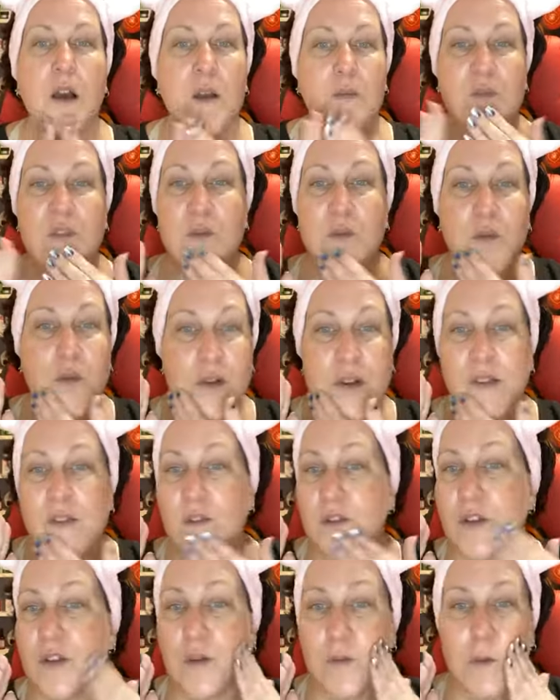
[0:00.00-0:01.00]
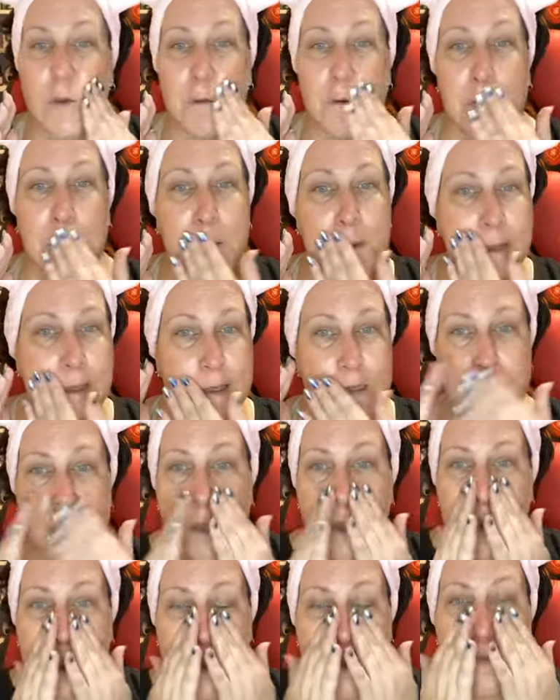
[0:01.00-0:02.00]
supporting their communities,
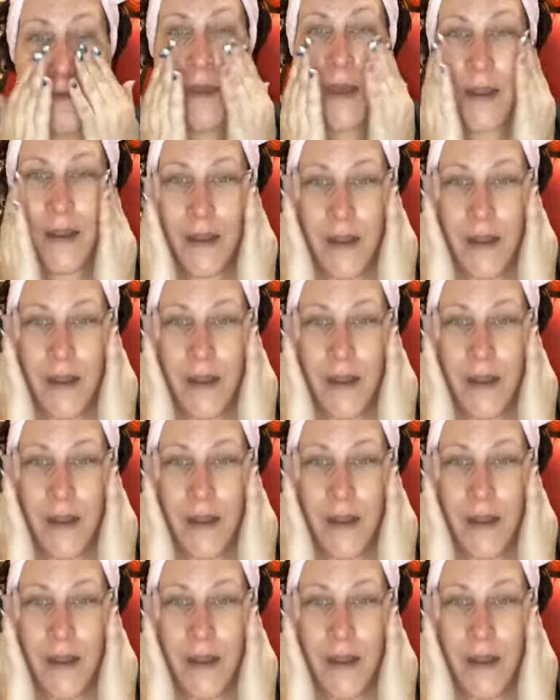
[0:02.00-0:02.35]
that